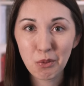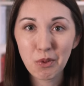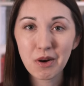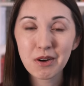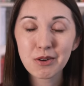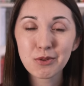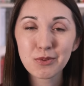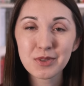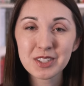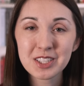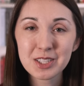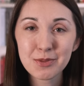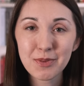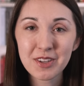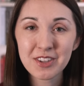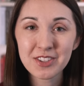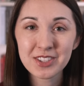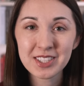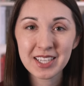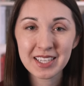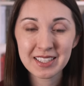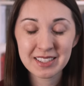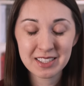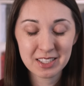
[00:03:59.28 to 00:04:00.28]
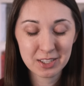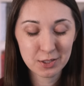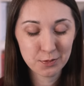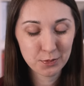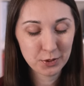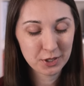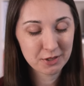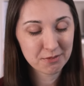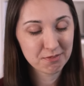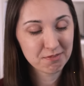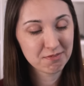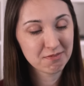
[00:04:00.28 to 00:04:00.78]
Well, when some other scientists
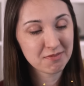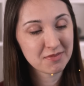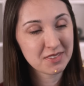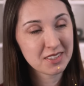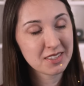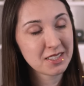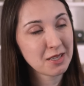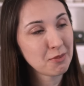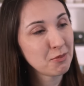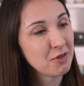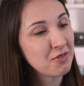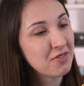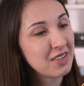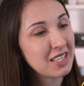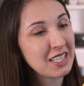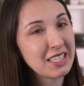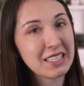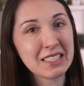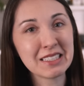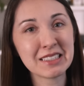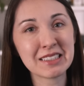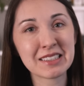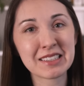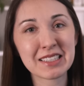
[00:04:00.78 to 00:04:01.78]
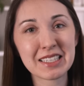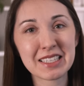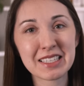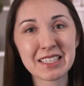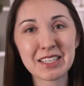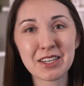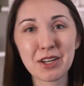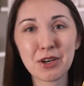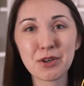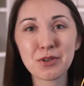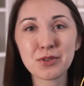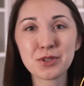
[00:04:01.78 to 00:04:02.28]
put some of these in
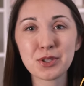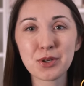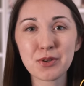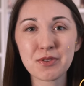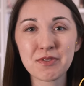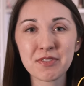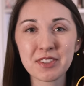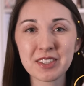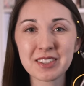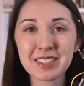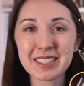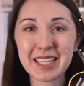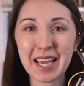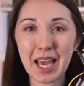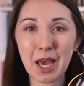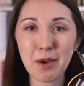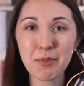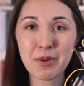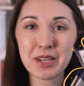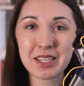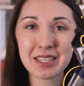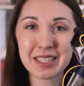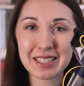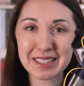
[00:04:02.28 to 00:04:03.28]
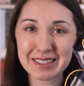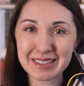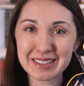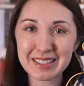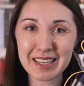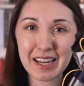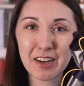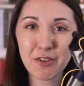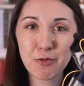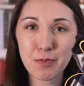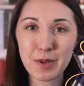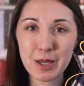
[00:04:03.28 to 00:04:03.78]
an ozone-filled cabin
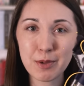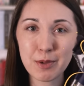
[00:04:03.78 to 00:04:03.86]
instead of